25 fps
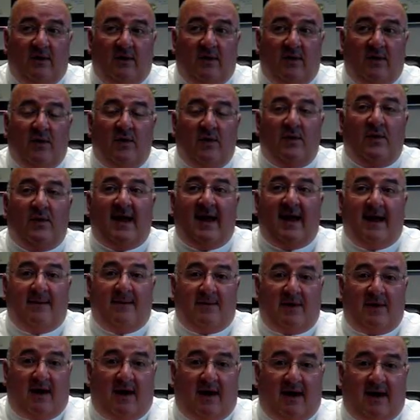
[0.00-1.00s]
Who
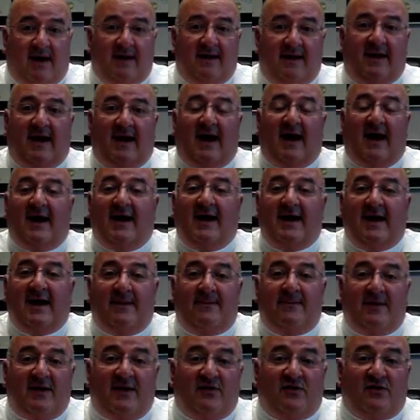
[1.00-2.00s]
am I? I
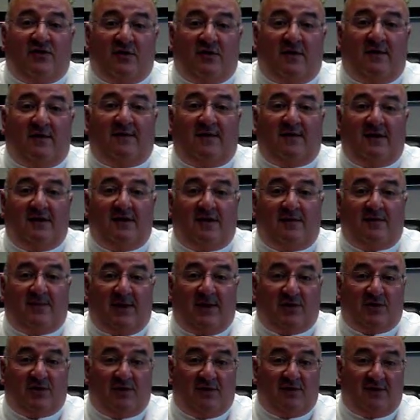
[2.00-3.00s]
am a certified
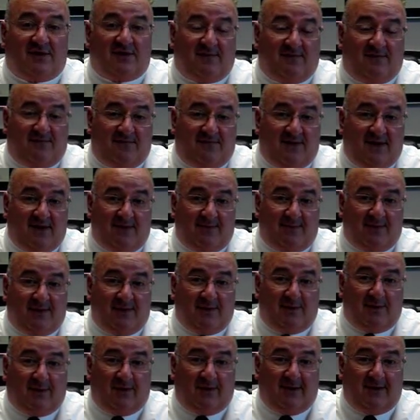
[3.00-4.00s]
specialist in
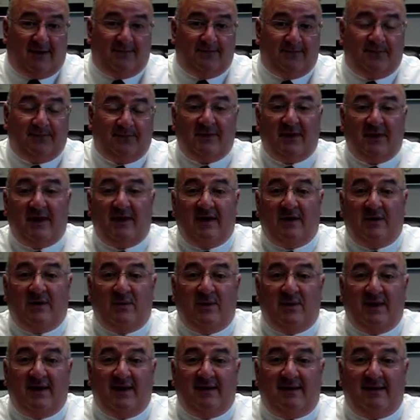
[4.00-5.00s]
family law
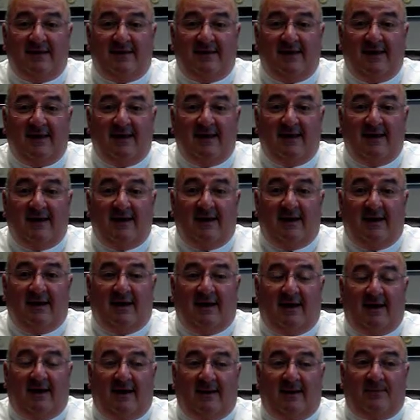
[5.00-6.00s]
with
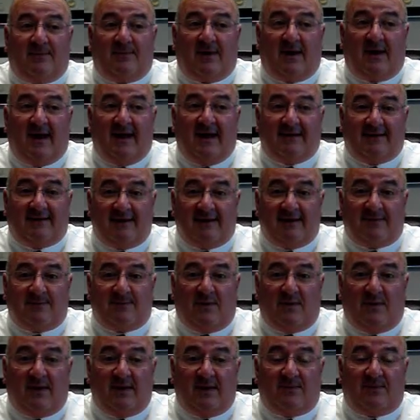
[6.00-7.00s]
at this
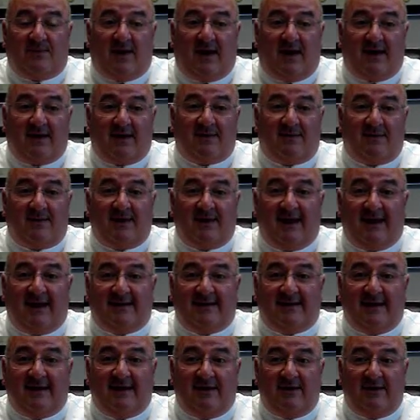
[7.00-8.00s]
point approximately
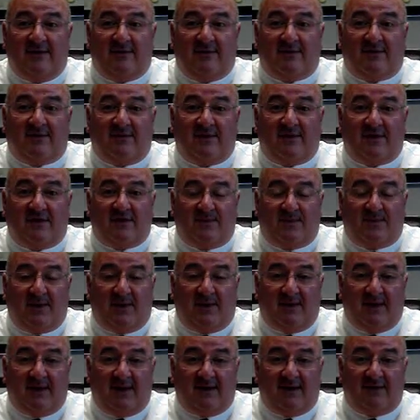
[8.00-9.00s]
18 years of
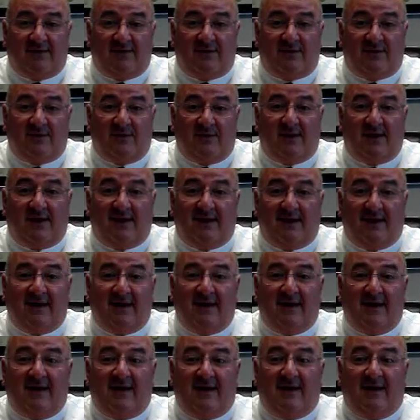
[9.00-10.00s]
experience doing
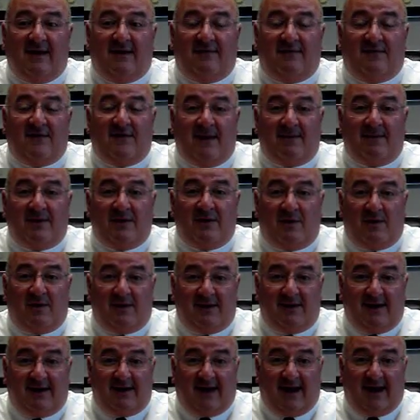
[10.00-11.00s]
family
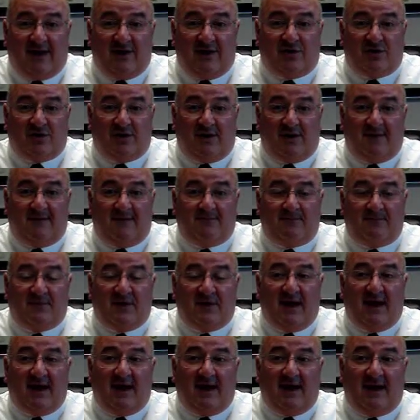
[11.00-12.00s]
law litigation
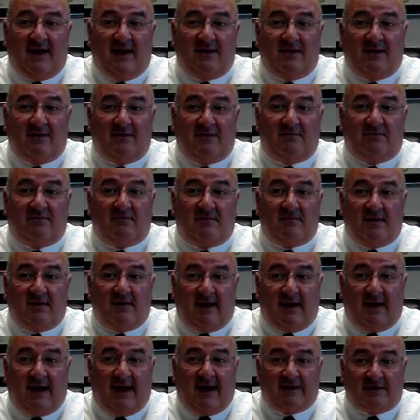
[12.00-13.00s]
and
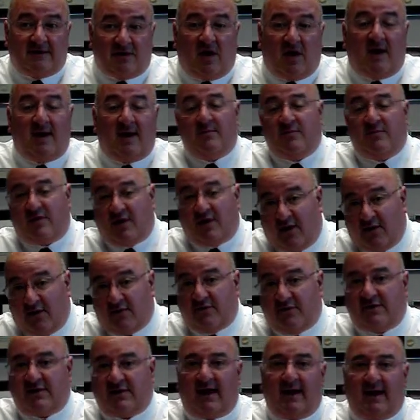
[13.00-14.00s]
at times
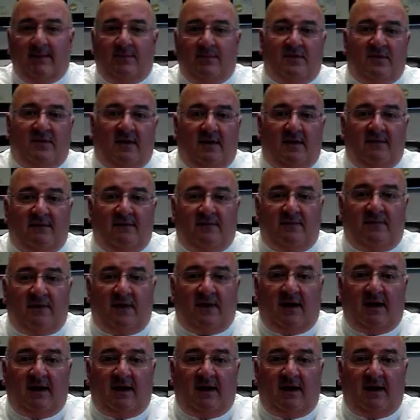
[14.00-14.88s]
other types of